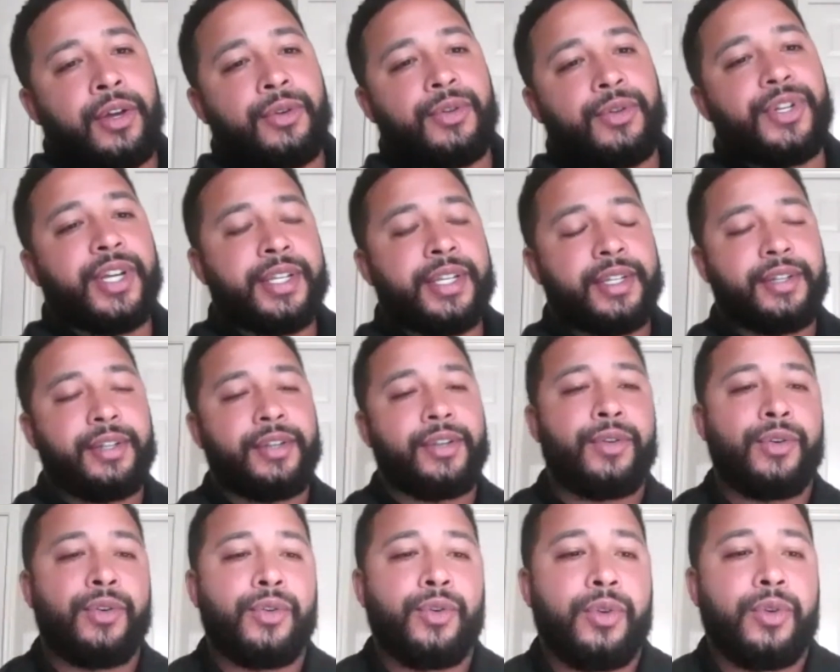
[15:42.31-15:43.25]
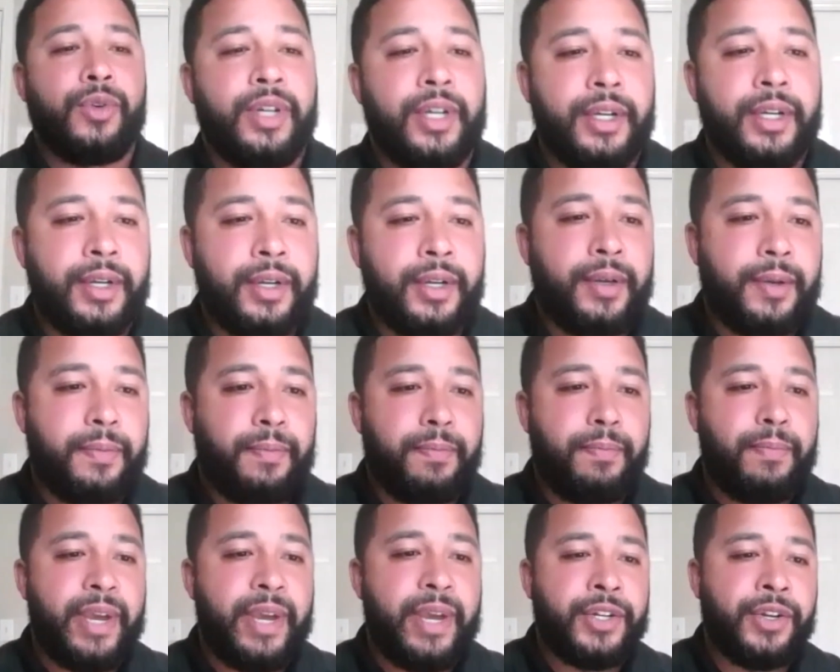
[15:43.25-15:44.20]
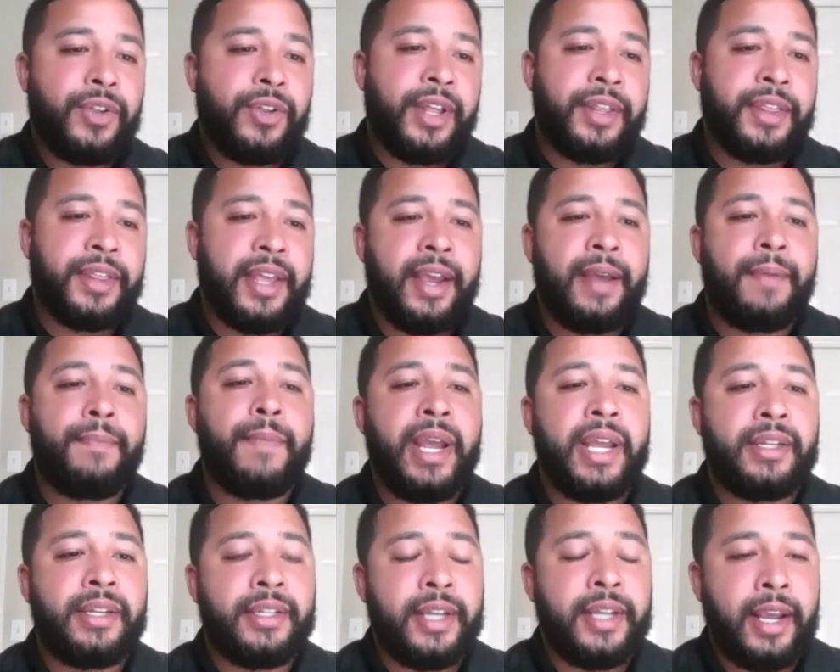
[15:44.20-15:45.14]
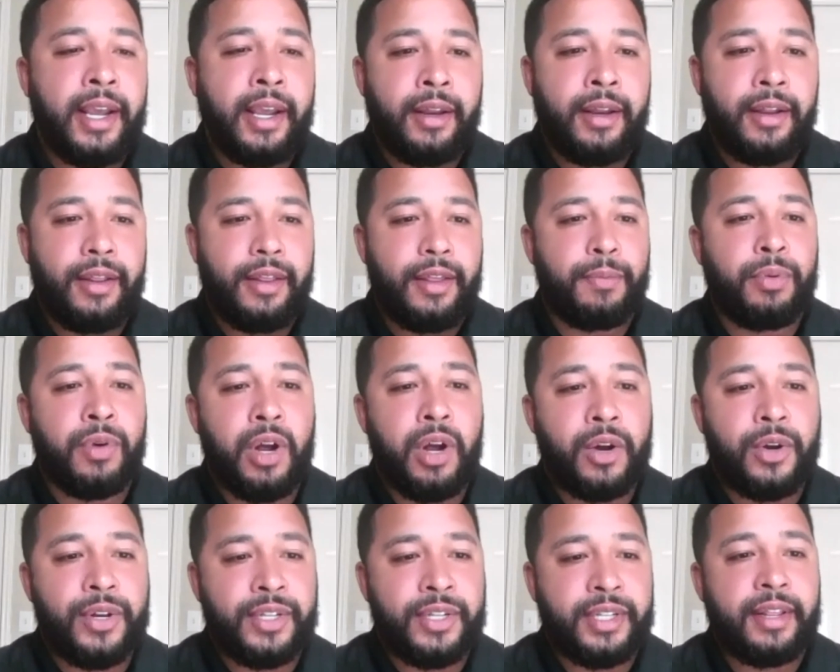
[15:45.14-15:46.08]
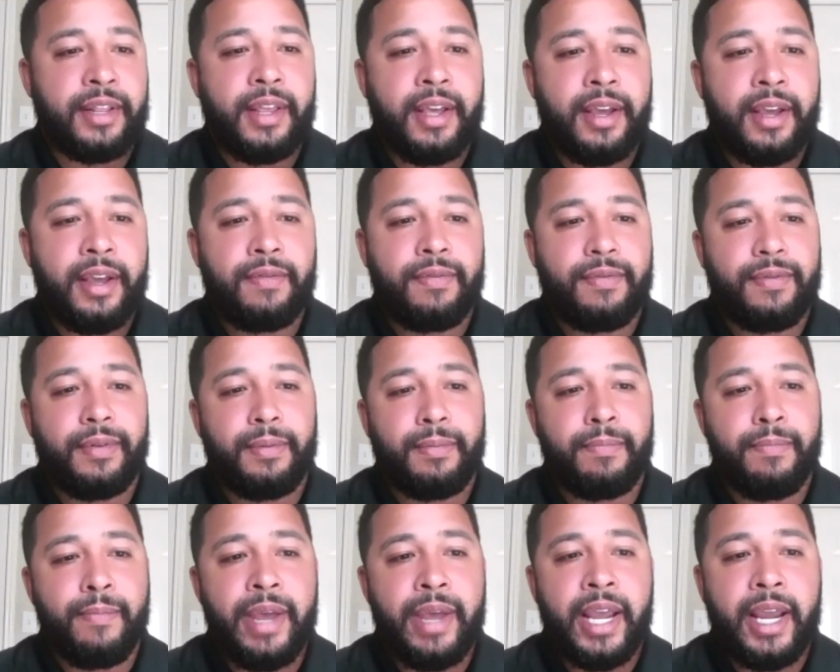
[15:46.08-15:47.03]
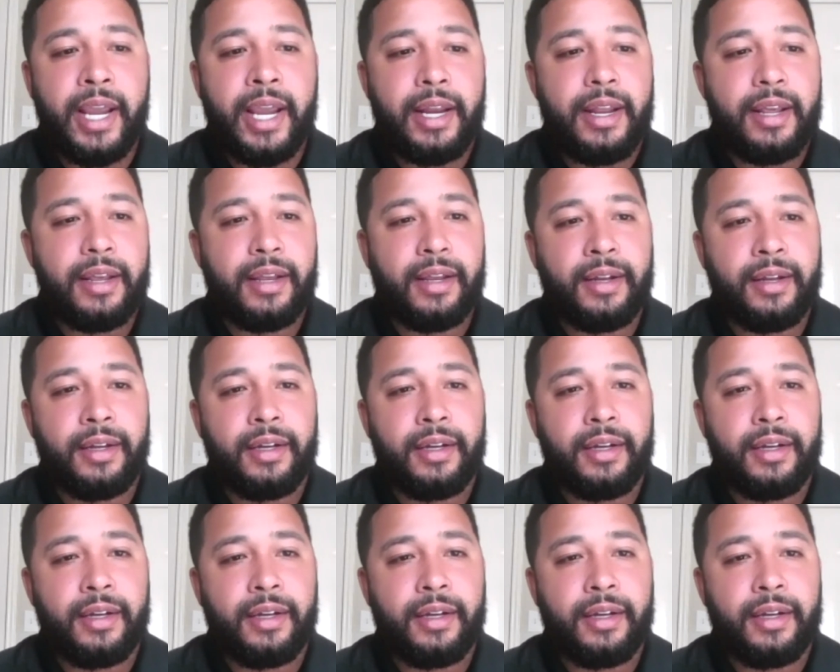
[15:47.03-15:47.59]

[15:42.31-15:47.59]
just to make sure that they maintain the progress that they've made